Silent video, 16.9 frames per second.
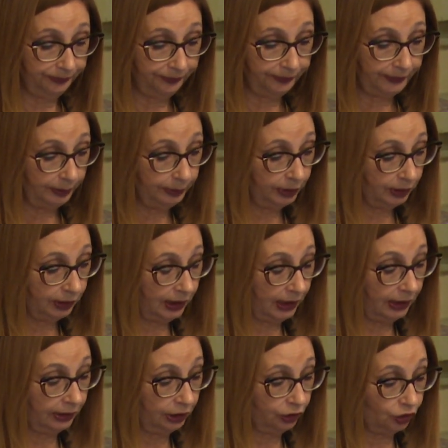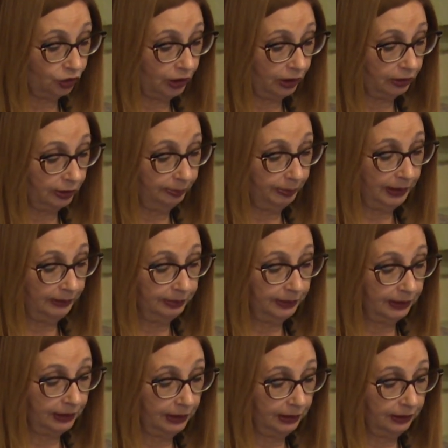Bulgaria, Czech
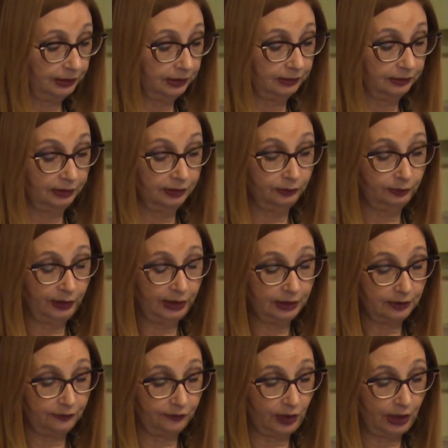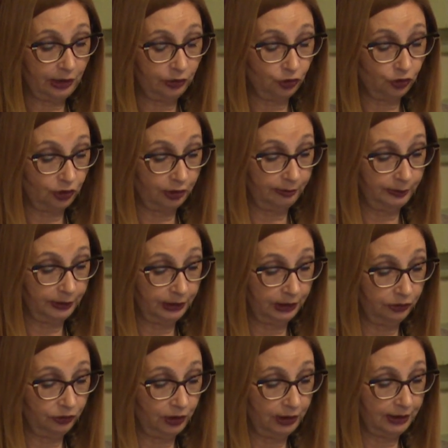Republic, England and Wales, France, Germany,
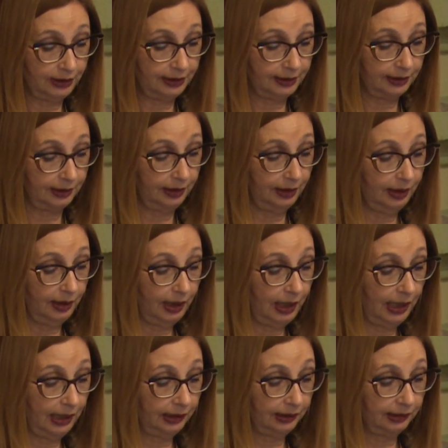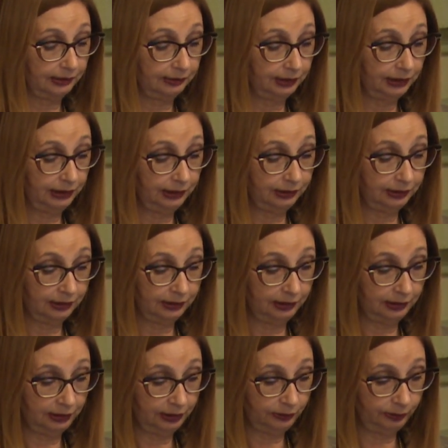Greece, Ireland,
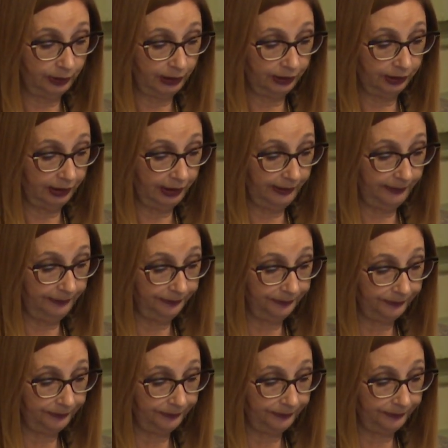Italy, Lithuania,